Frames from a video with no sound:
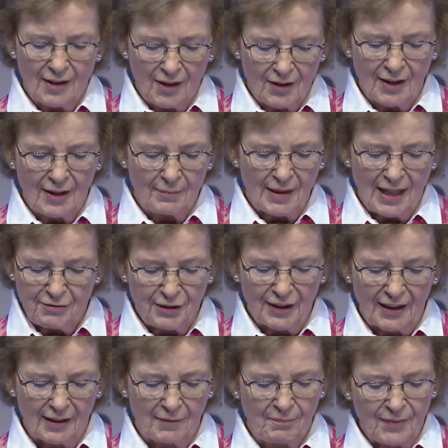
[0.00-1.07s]

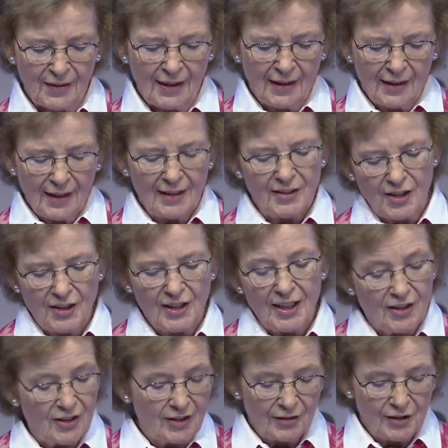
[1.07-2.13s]
Africa, and
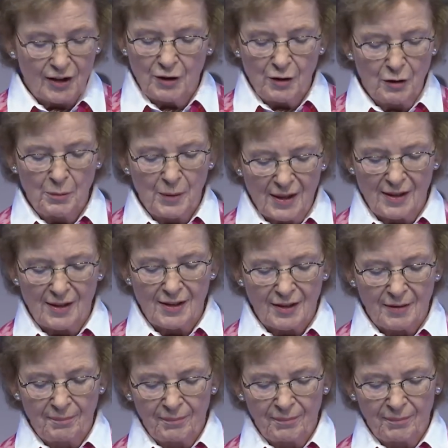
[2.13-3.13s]
indeed to the whole world.